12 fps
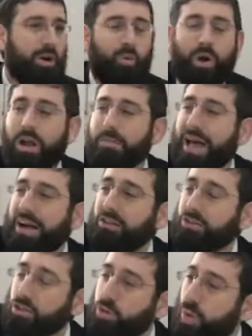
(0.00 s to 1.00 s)
What
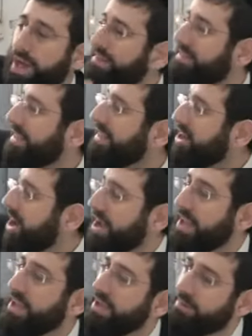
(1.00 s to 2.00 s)
about 20
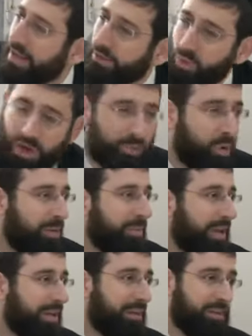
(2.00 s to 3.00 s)
goyim and one
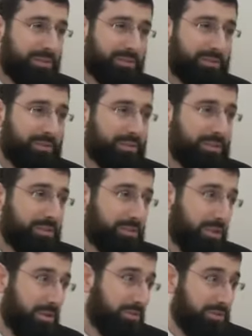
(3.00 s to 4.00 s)
woman?
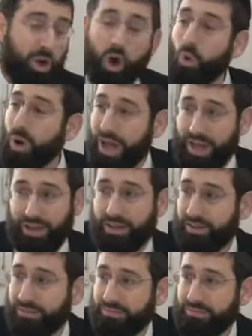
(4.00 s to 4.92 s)
So, no way.